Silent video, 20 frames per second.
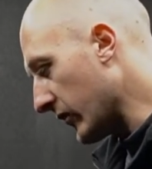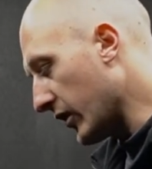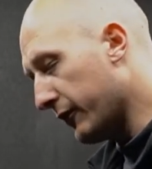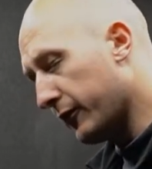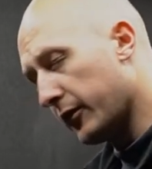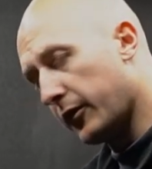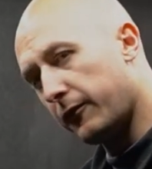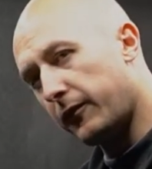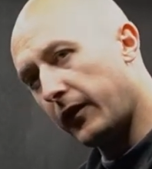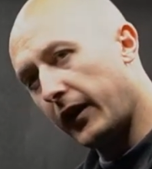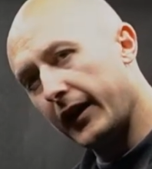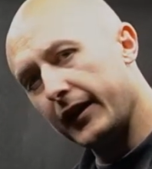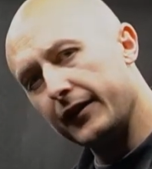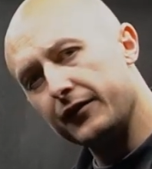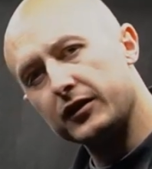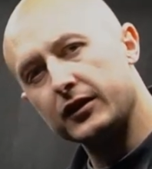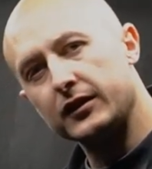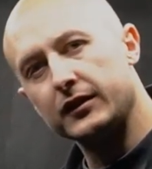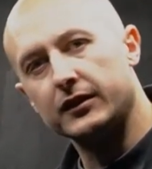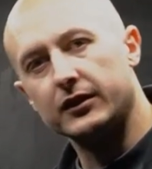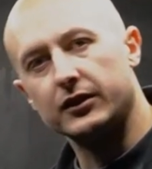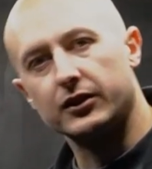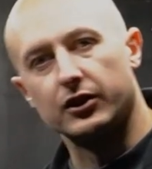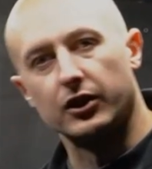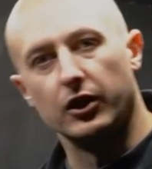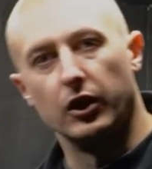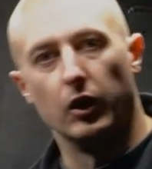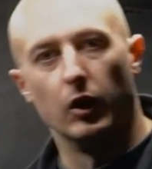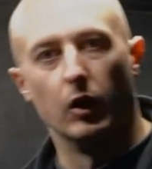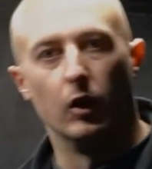for the 5s,
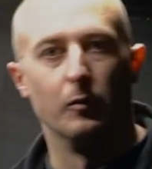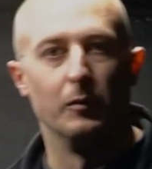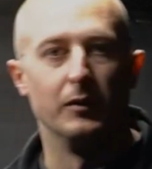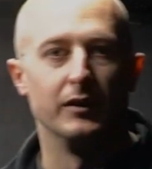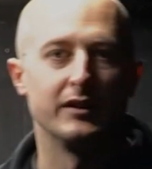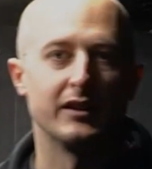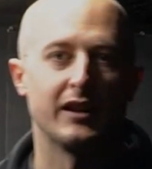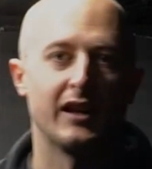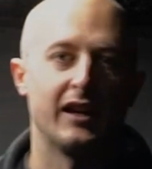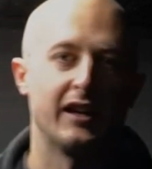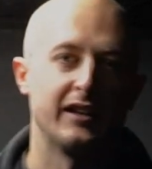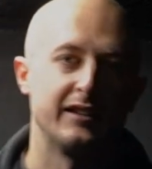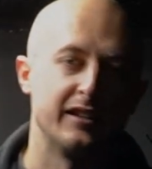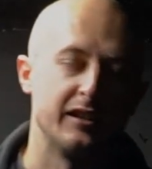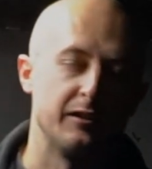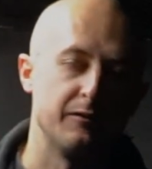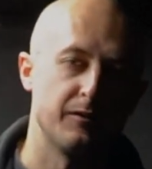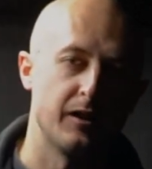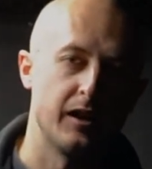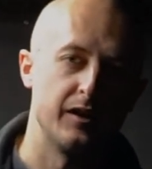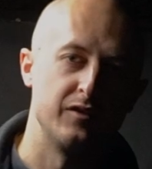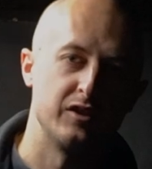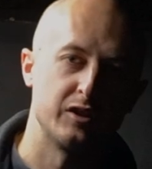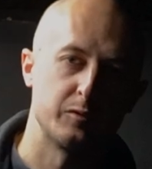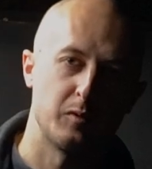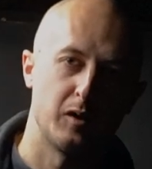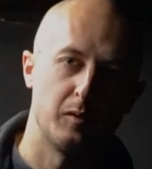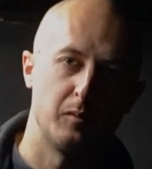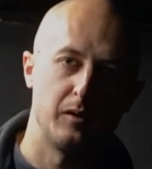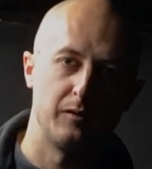so hoping to get like 95ish
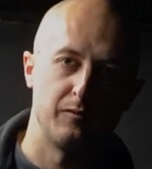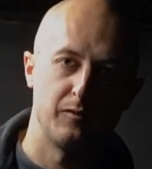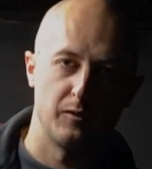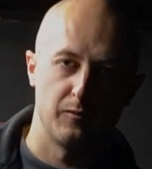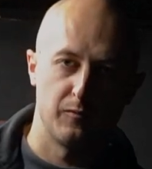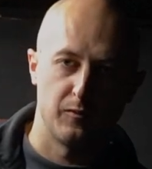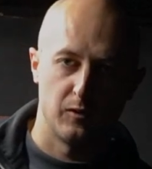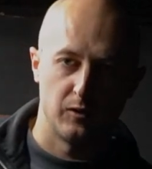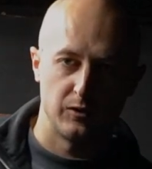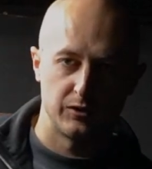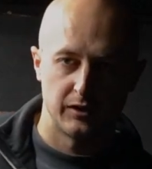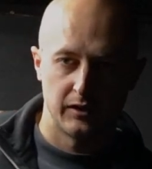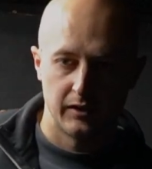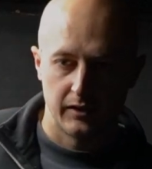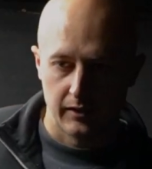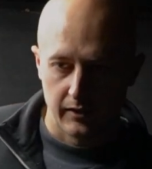probably for the 4s.